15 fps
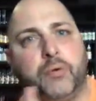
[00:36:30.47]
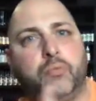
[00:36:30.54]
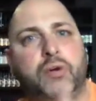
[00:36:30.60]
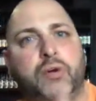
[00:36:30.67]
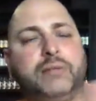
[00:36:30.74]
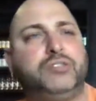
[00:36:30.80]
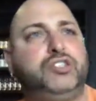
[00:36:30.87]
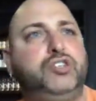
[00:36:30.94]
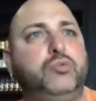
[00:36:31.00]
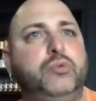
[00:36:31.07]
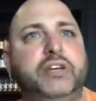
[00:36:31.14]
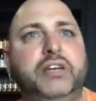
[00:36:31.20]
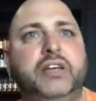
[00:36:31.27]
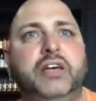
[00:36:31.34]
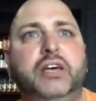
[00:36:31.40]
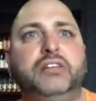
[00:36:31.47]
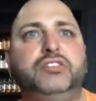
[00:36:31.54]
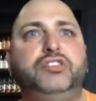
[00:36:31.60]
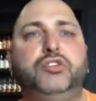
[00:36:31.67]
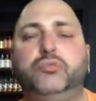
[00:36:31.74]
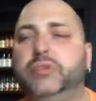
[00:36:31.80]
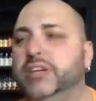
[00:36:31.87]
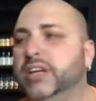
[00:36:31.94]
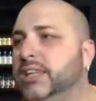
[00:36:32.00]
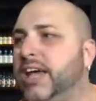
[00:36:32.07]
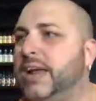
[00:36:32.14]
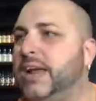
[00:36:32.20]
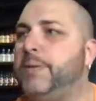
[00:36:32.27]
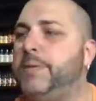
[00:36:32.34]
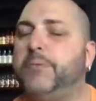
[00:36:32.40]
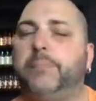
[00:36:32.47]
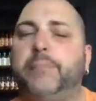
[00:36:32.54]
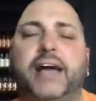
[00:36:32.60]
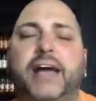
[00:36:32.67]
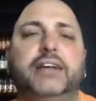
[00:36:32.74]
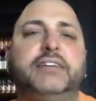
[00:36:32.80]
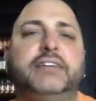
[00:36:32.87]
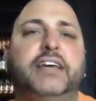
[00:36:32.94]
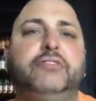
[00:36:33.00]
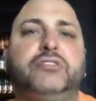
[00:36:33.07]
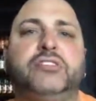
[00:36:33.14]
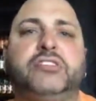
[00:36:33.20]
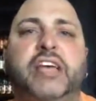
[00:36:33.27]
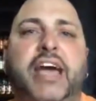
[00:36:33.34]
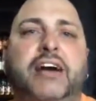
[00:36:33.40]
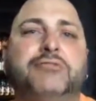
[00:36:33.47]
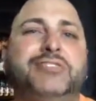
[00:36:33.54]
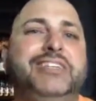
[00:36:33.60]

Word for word: when I'm doing doing a lot of people back in the day used to say how